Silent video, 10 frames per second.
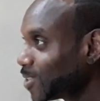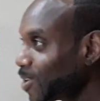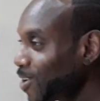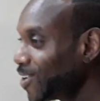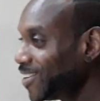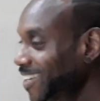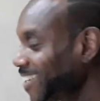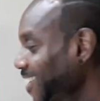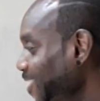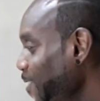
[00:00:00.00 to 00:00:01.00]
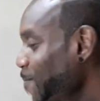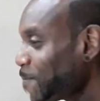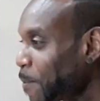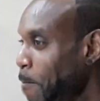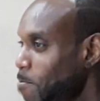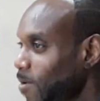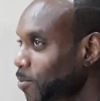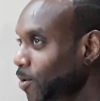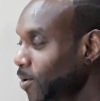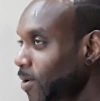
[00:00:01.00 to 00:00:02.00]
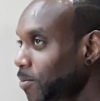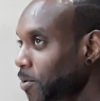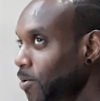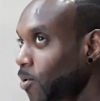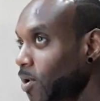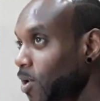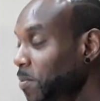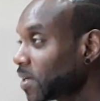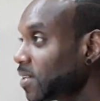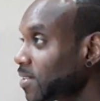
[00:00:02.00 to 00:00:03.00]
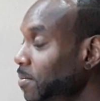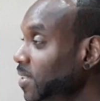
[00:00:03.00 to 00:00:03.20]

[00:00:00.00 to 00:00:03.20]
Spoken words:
sorry, you know. We're going all out because let me